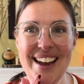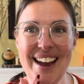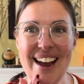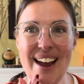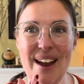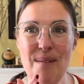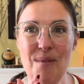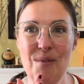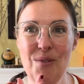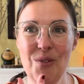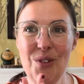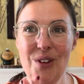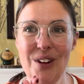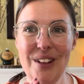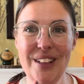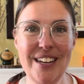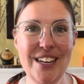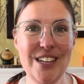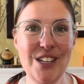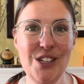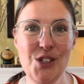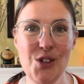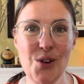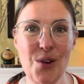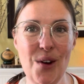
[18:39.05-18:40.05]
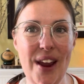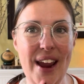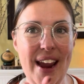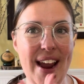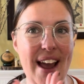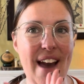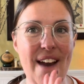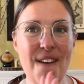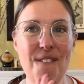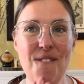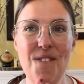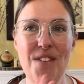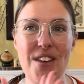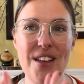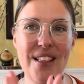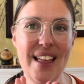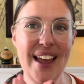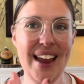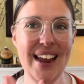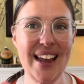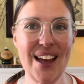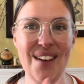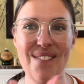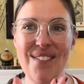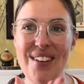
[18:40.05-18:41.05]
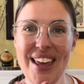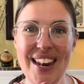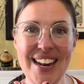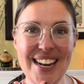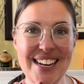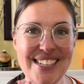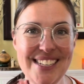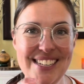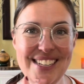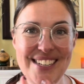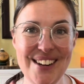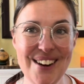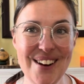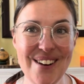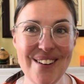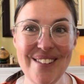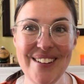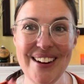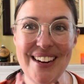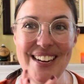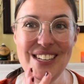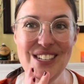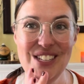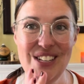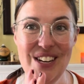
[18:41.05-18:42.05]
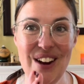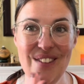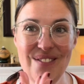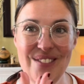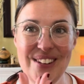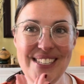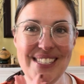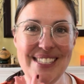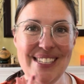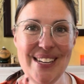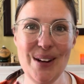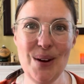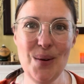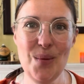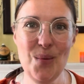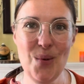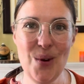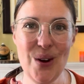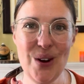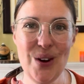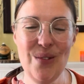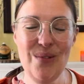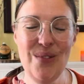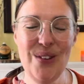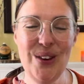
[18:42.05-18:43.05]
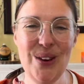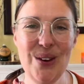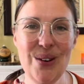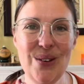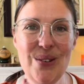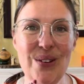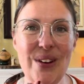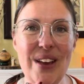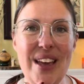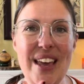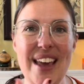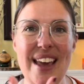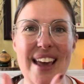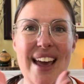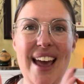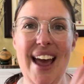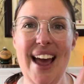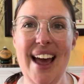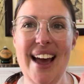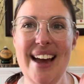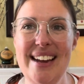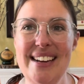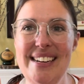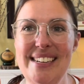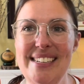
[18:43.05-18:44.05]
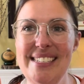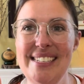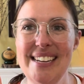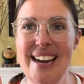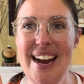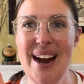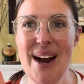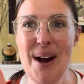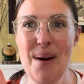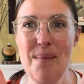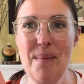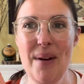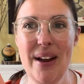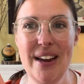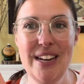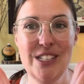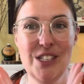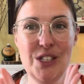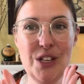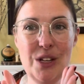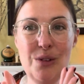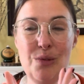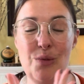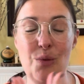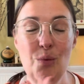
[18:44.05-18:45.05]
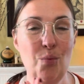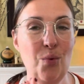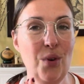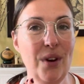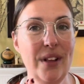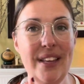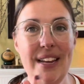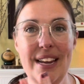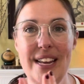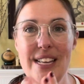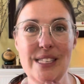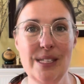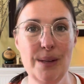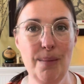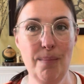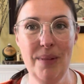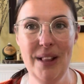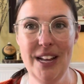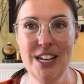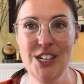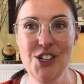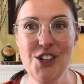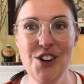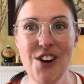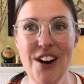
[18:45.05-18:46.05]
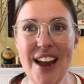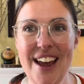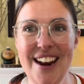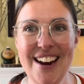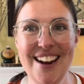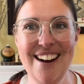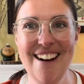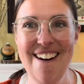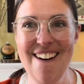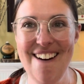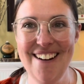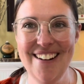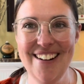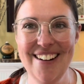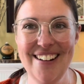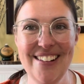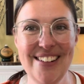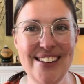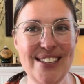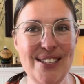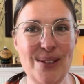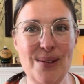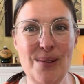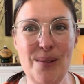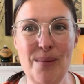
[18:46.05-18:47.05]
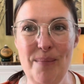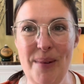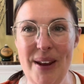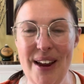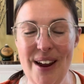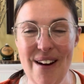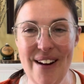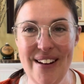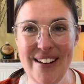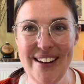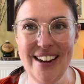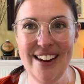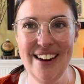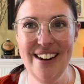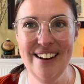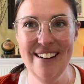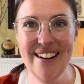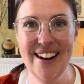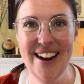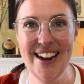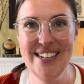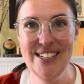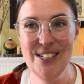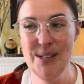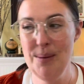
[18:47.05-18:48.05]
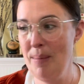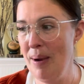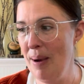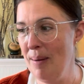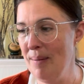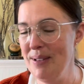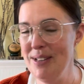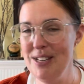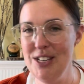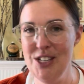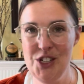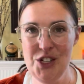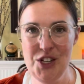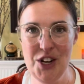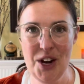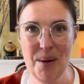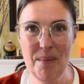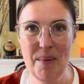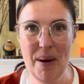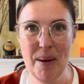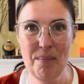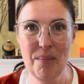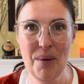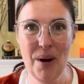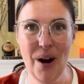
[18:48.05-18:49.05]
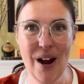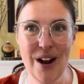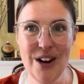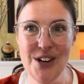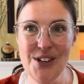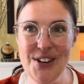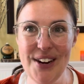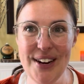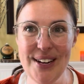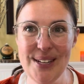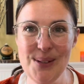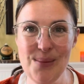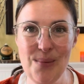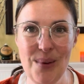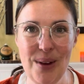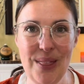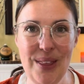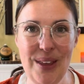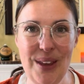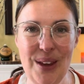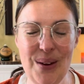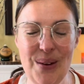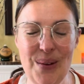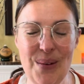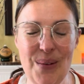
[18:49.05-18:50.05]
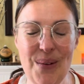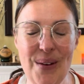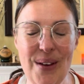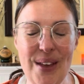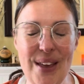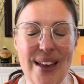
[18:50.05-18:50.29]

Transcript: I'm really enjoying, I feel like I'm getting to know each and every single one of you. And I said, really, it's a pleasure and an honor to be on here and to be able to share my projects with you.